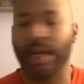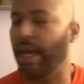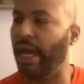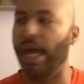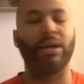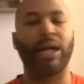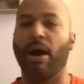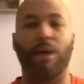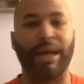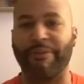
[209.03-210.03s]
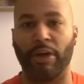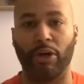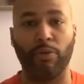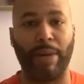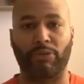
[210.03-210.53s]
Hell no, I'm not finna
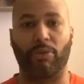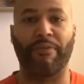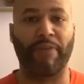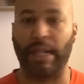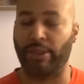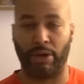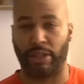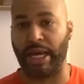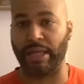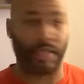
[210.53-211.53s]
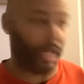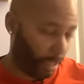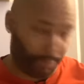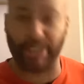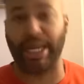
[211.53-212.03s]
lose my $25,000, $30,000
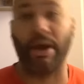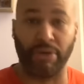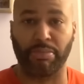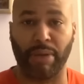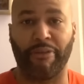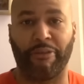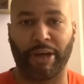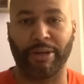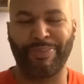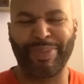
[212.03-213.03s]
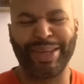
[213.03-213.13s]
I put down on this motherfucker.